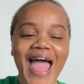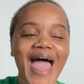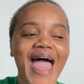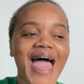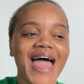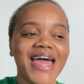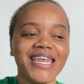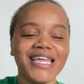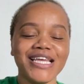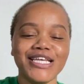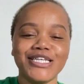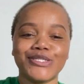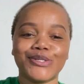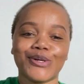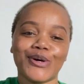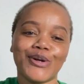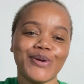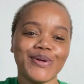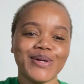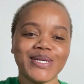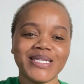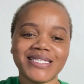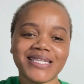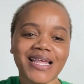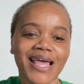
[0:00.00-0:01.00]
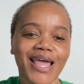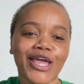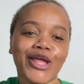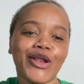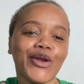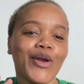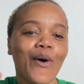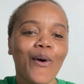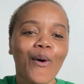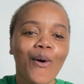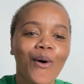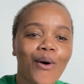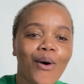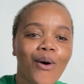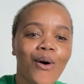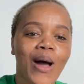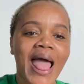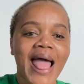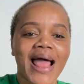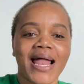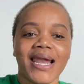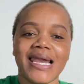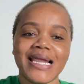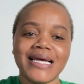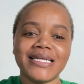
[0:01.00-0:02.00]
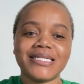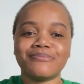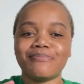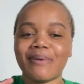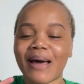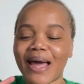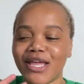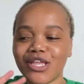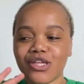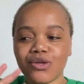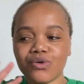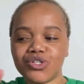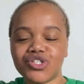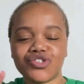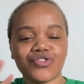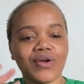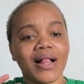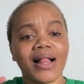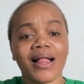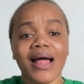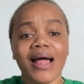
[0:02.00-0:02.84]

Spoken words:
and he's always saying, no, let's buy neutral